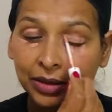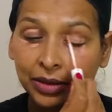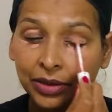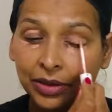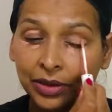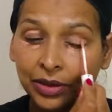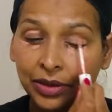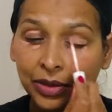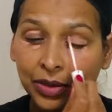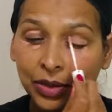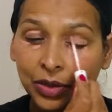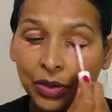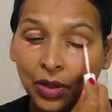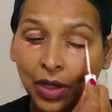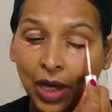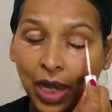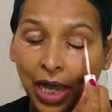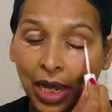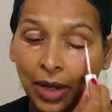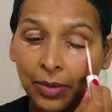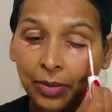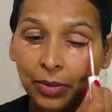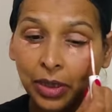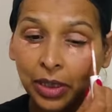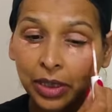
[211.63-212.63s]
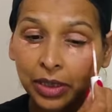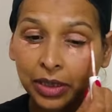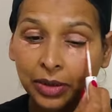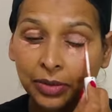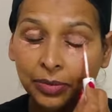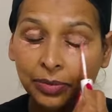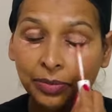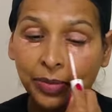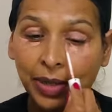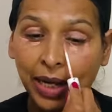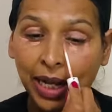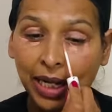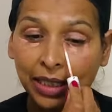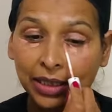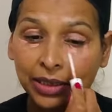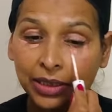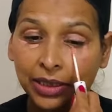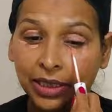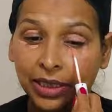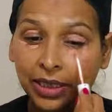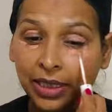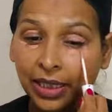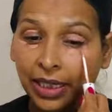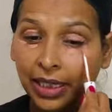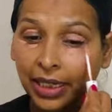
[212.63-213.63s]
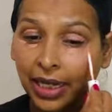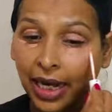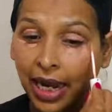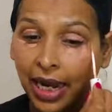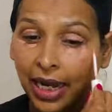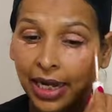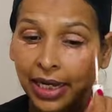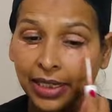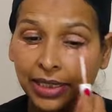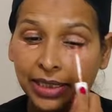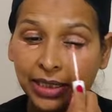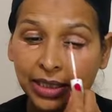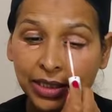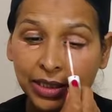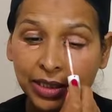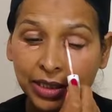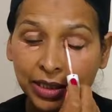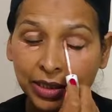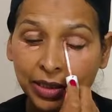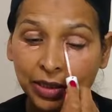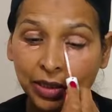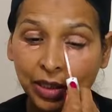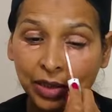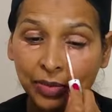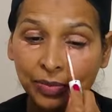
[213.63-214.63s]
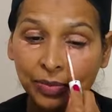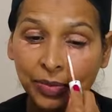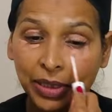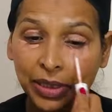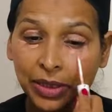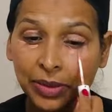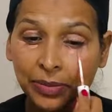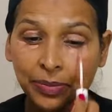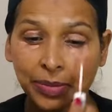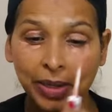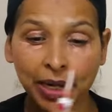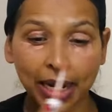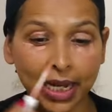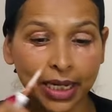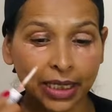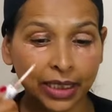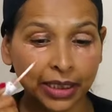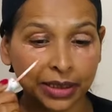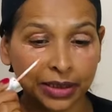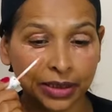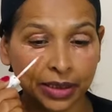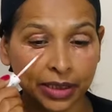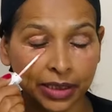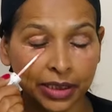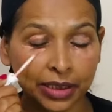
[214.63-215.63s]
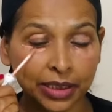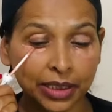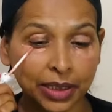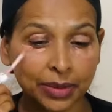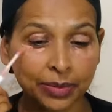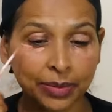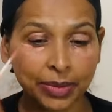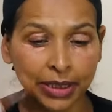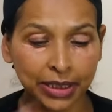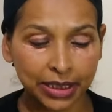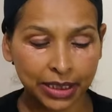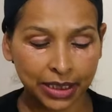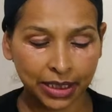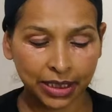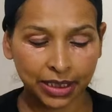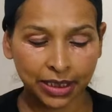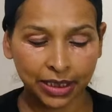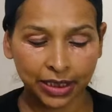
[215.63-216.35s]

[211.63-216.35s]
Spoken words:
So I have got black circle eyes, not very black, little bit.